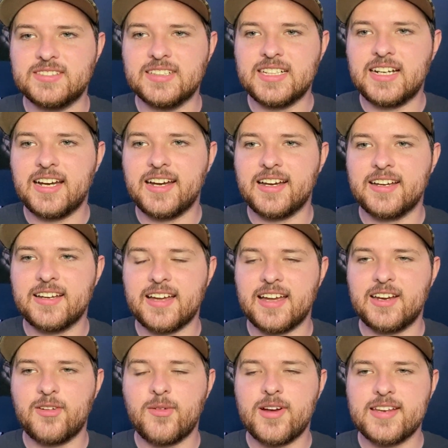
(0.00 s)
I
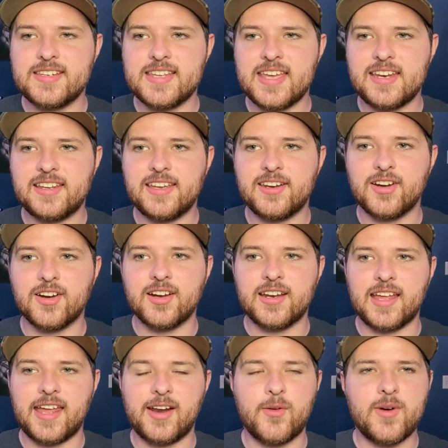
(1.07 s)
don't want Dan to get hurt,
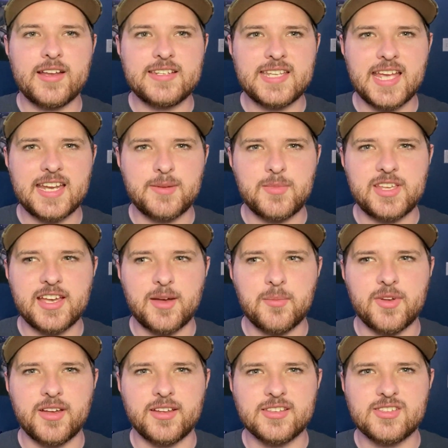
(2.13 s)
and I don't want Dan to
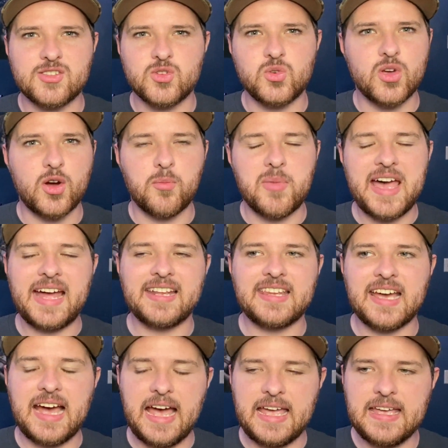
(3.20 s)
become a pseudo bad
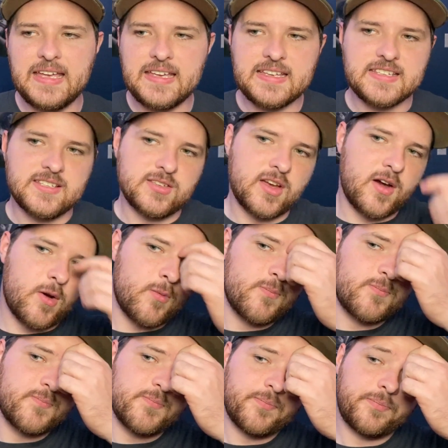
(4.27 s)
guy. So,
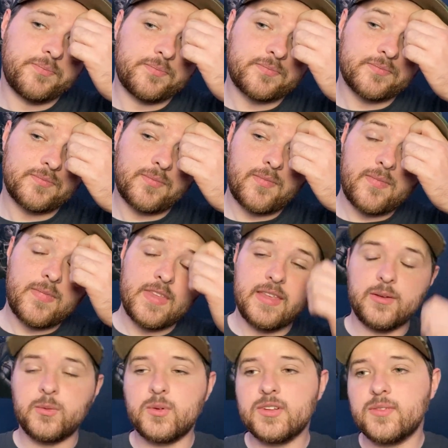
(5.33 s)

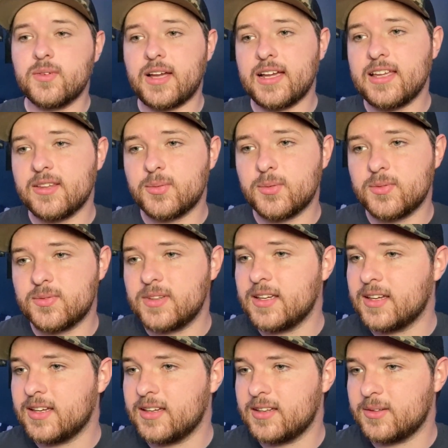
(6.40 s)
we'll I guess we'll
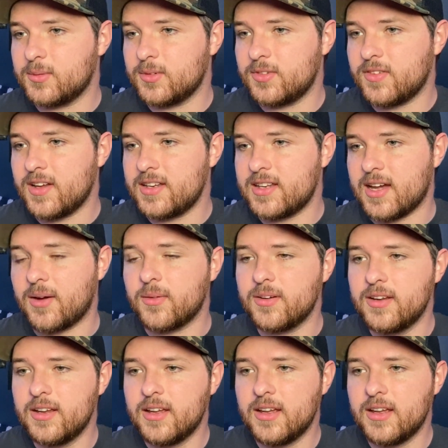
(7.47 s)
we'll find out.